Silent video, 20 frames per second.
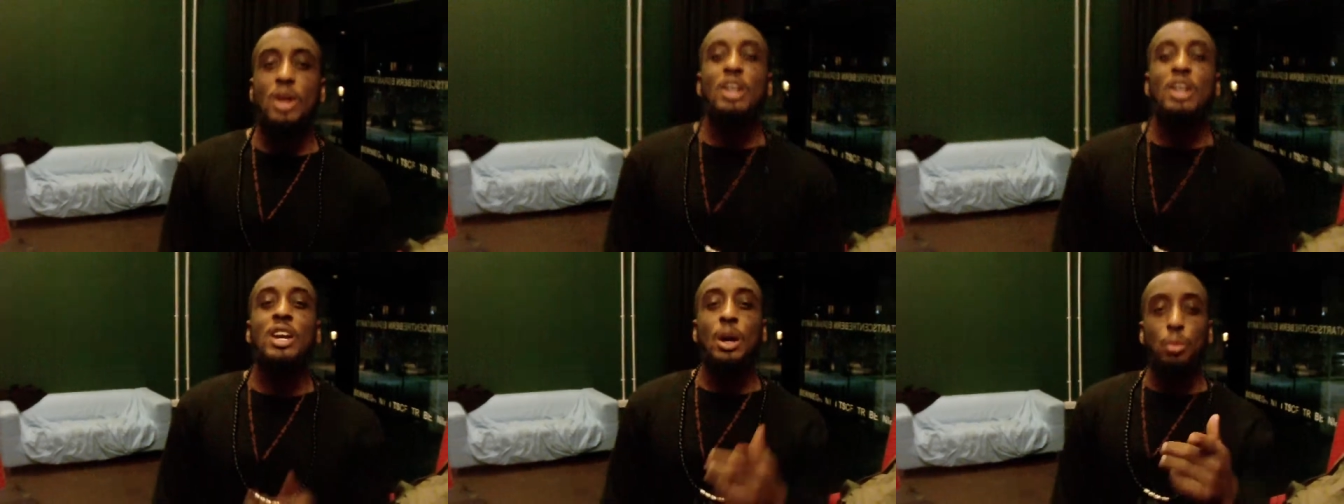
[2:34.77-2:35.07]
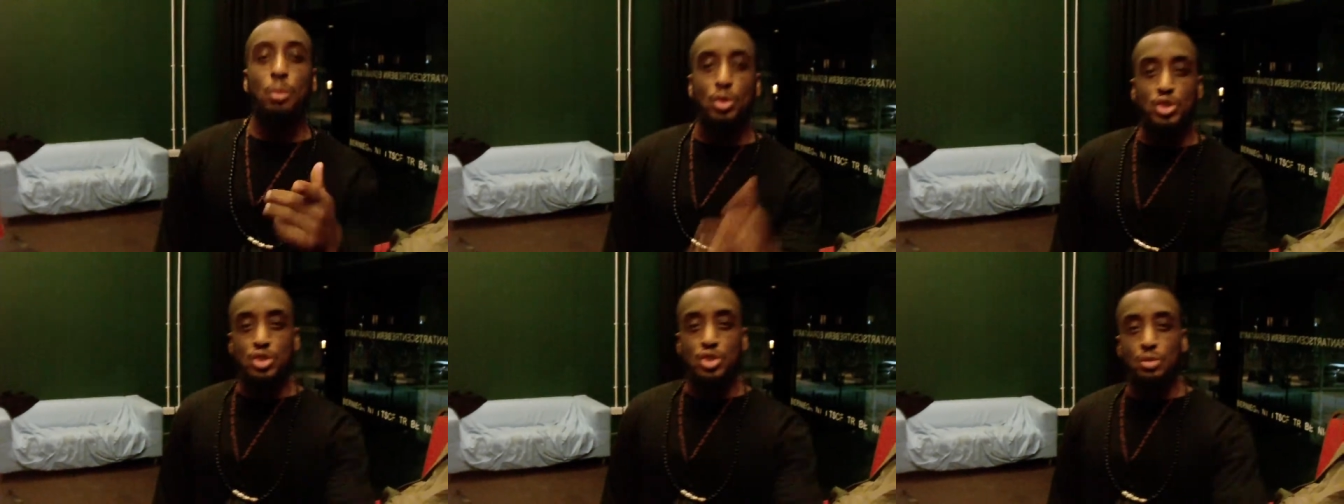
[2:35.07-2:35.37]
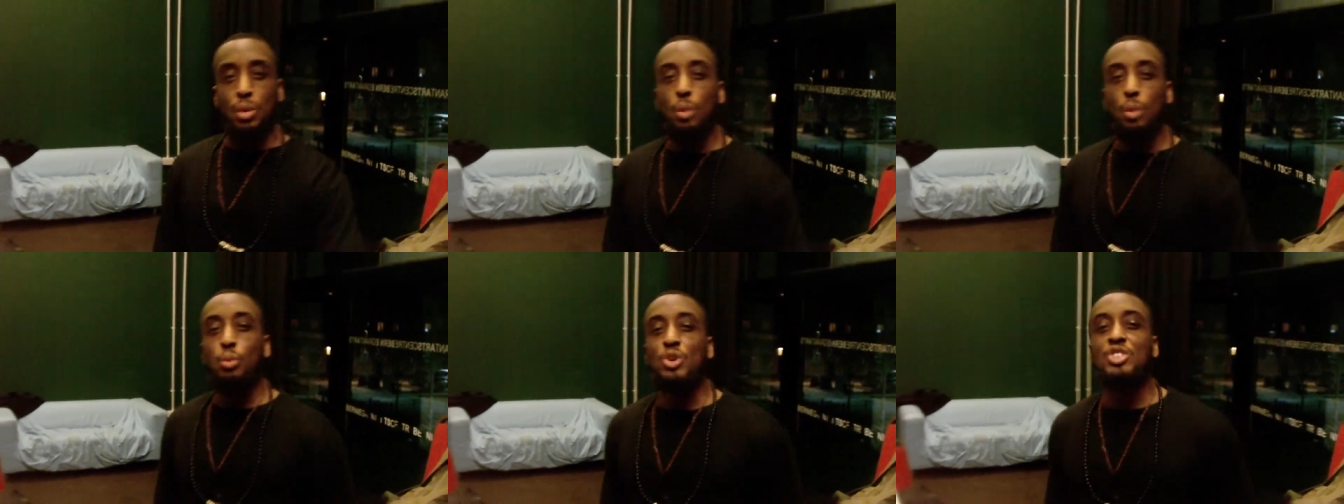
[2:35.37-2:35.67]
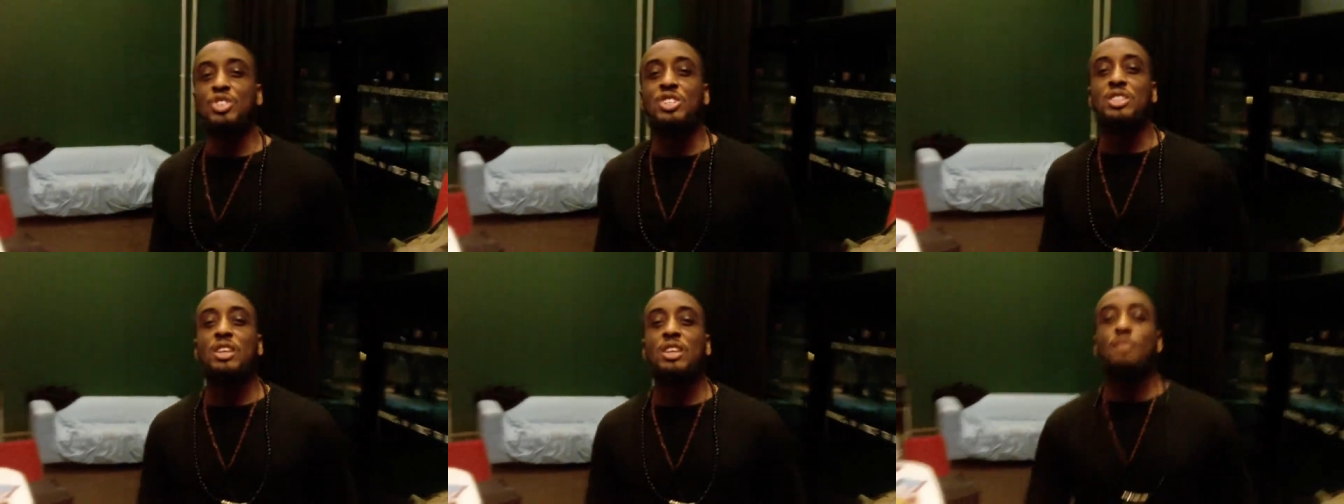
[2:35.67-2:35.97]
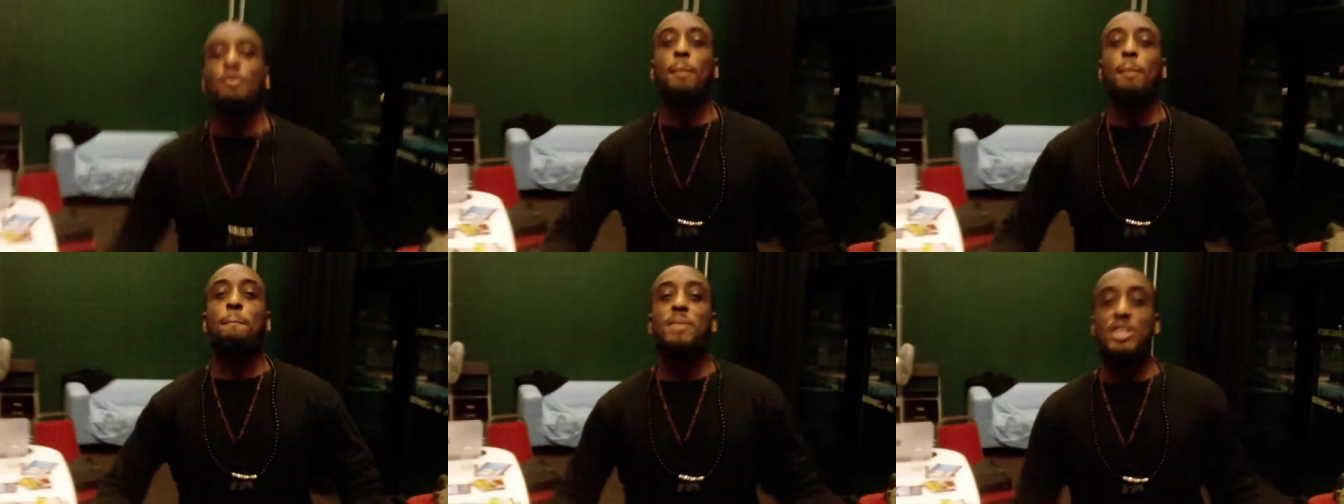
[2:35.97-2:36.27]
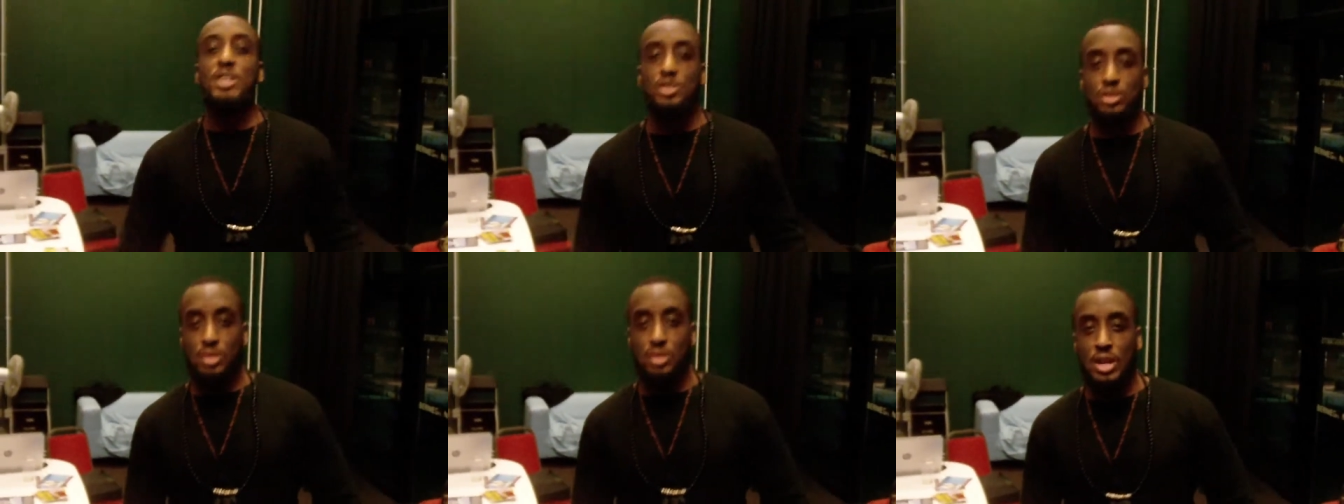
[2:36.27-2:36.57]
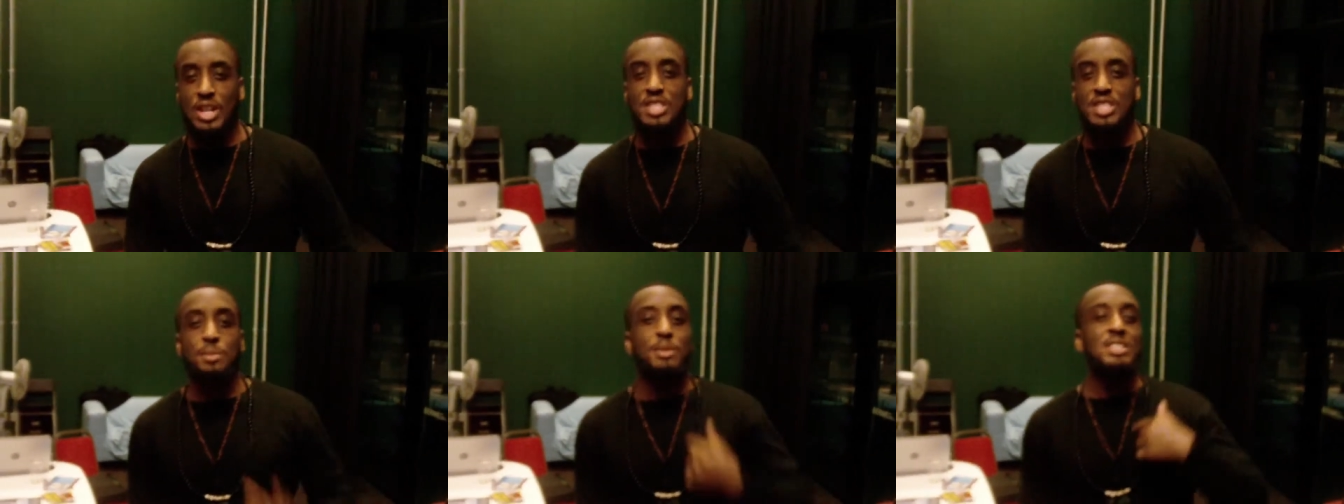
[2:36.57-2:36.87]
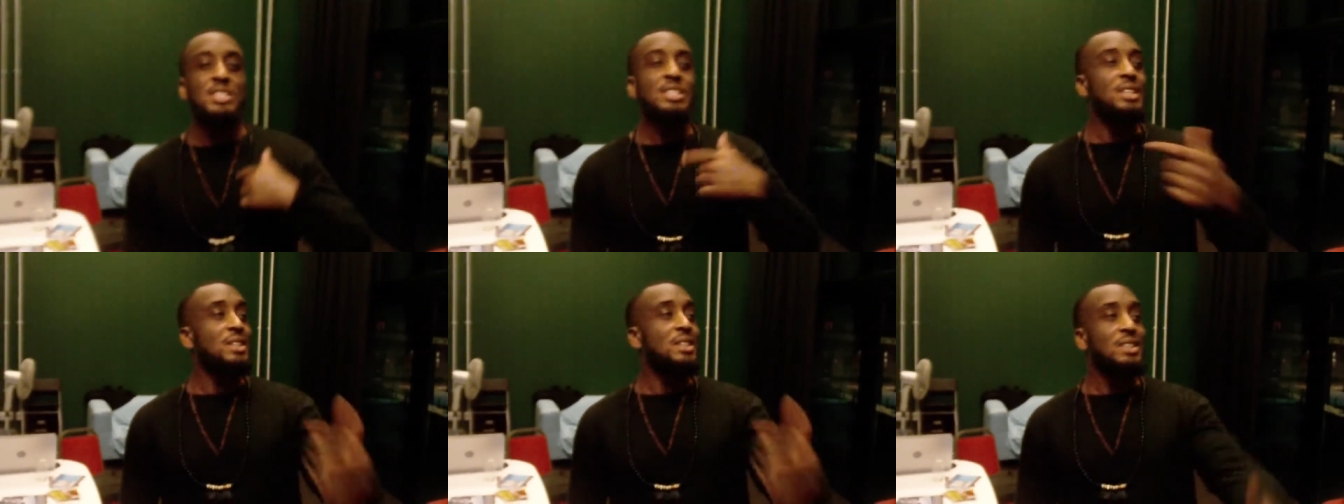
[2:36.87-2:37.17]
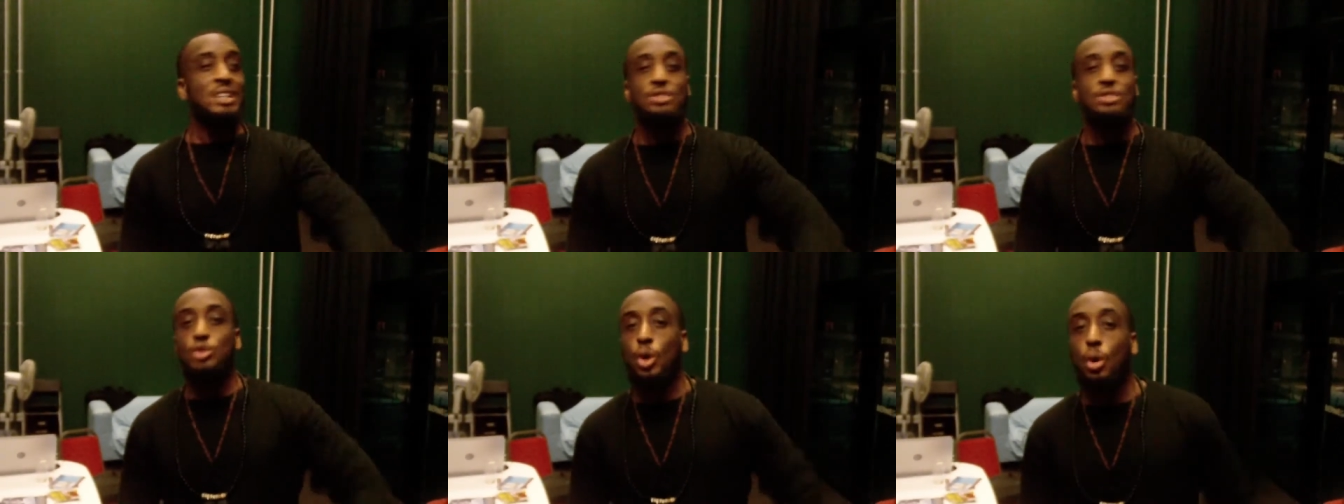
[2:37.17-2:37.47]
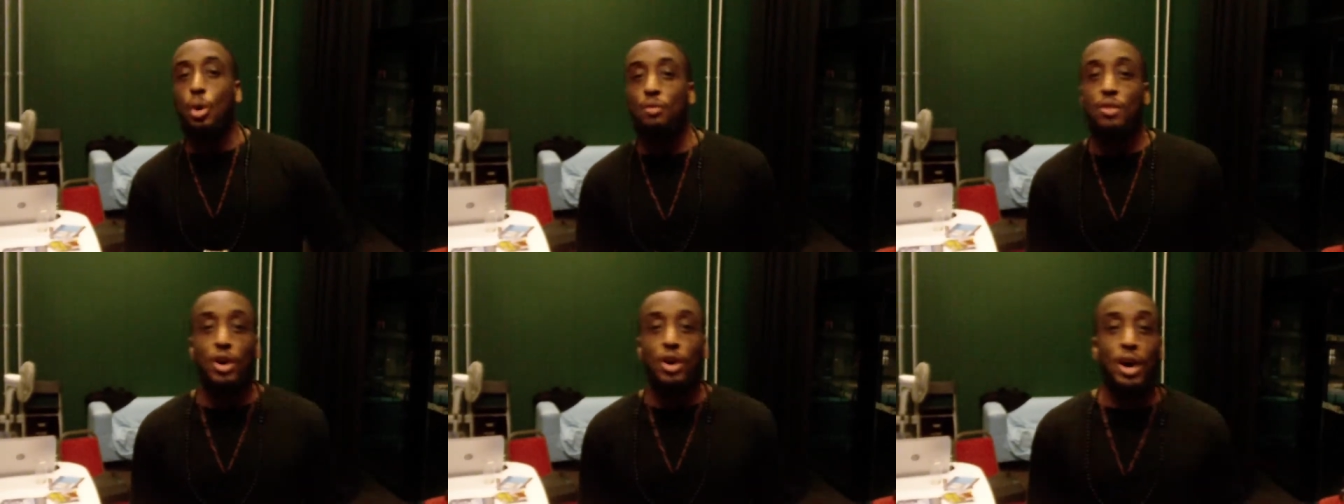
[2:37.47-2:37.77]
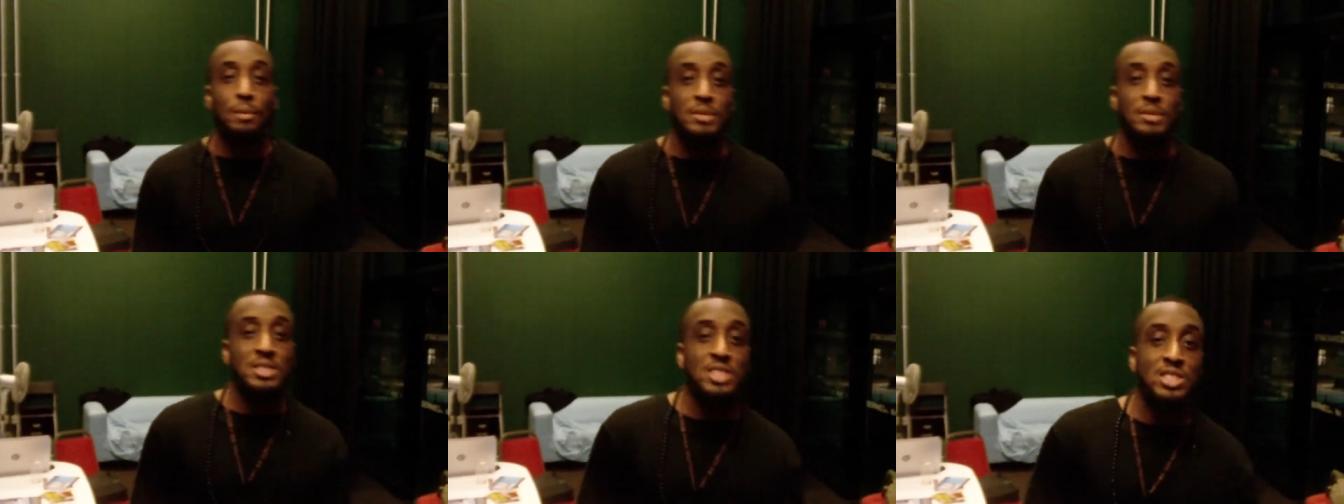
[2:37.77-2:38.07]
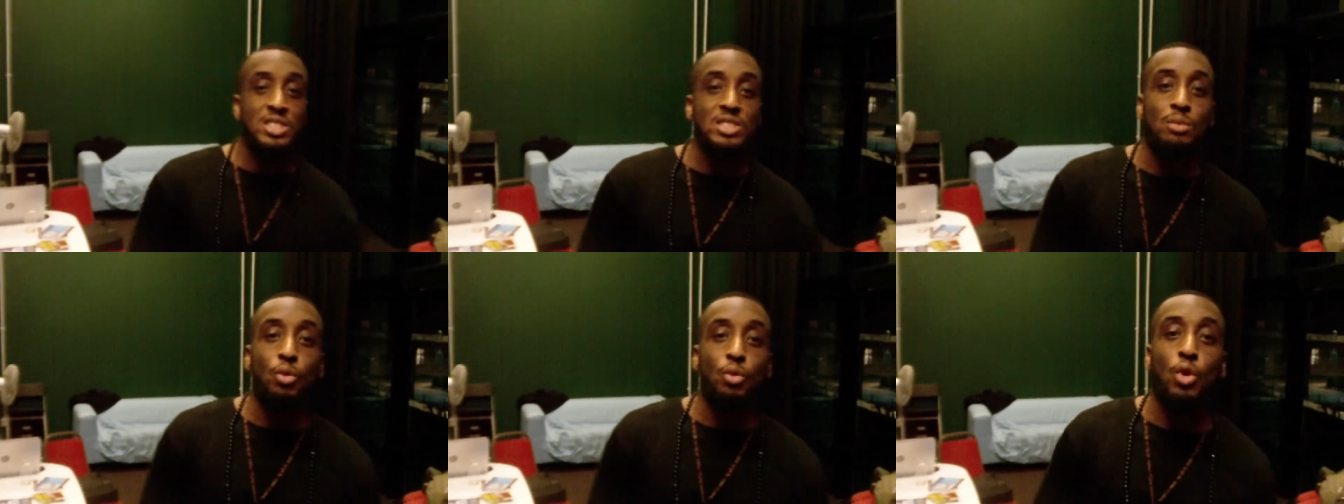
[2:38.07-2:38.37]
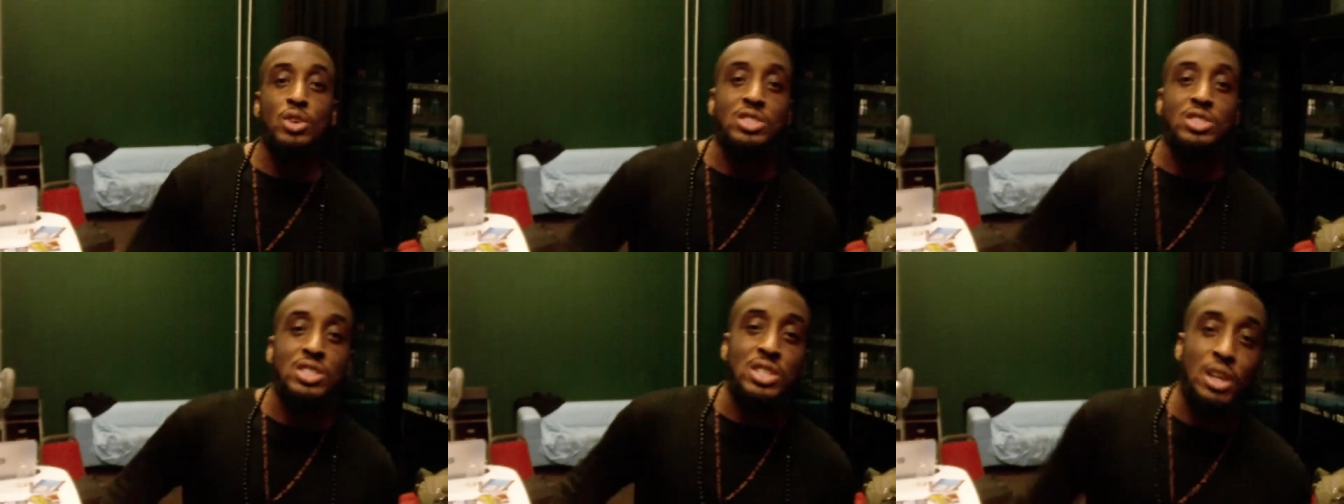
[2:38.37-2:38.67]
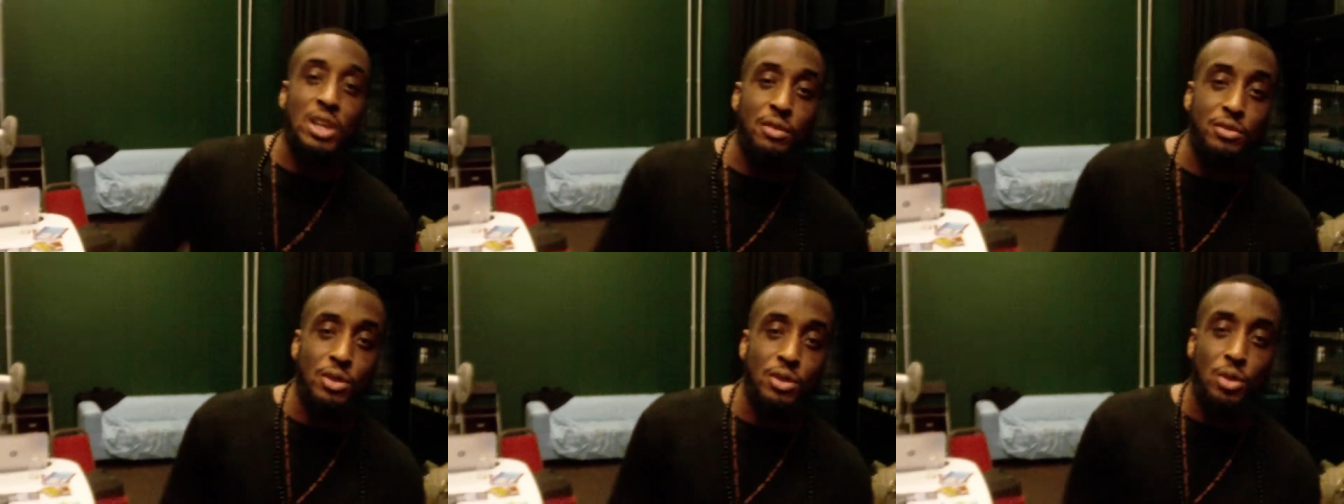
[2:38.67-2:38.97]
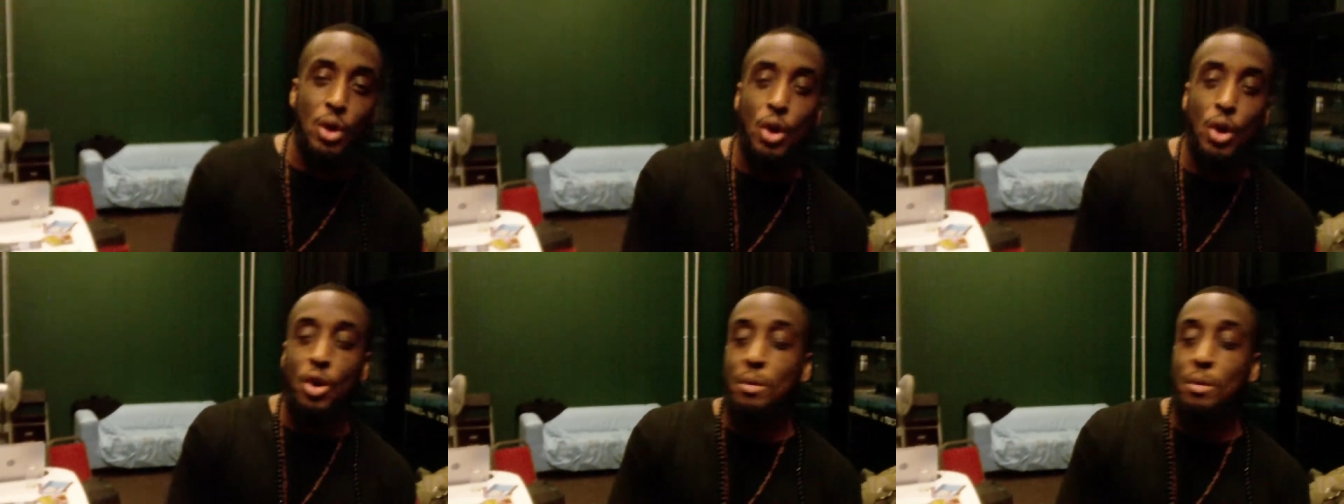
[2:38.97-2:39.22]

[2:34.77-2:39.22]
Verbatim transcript: care what you are wishing, never bitching. It's my DNA to overcome the system, God's gifting.